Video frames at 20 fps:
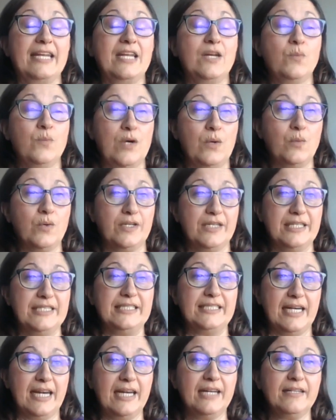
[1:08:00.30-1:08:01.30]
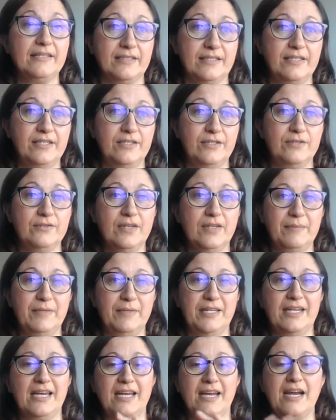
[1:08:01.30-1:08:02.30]
getting what we're entitled to. I
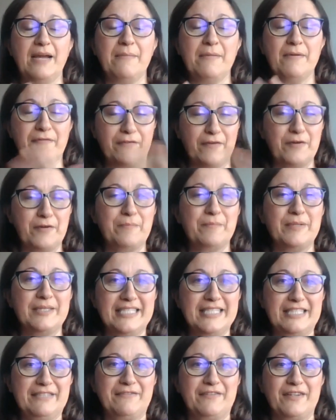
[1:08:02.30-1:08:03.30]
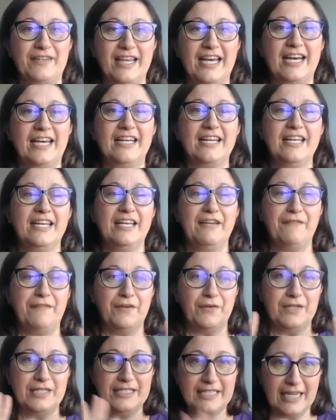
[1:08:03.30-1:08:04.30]
mean, I'm a firm believer that if
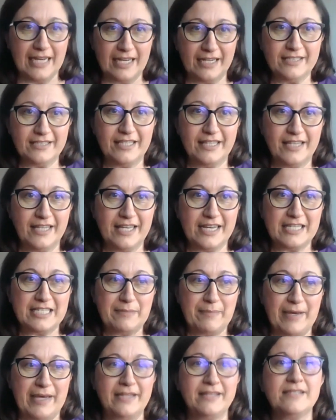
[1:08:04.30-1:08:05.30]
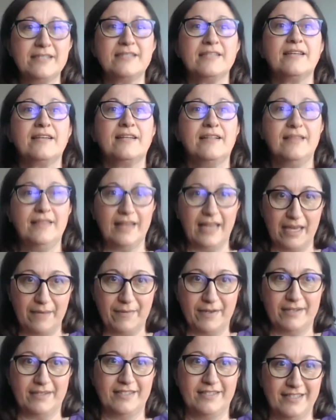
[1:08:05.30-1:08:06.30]
you're entitled to the expense,
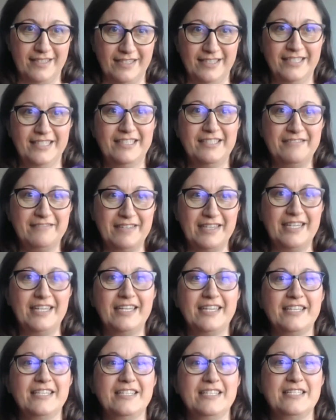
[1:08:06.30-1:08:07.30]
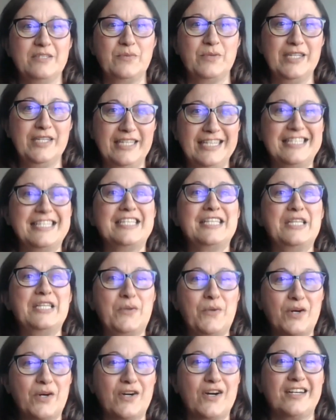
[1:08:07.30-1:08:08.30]
claim it, right? Because we need to
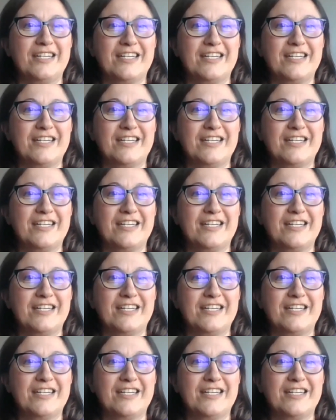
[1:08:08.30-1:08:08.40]
lower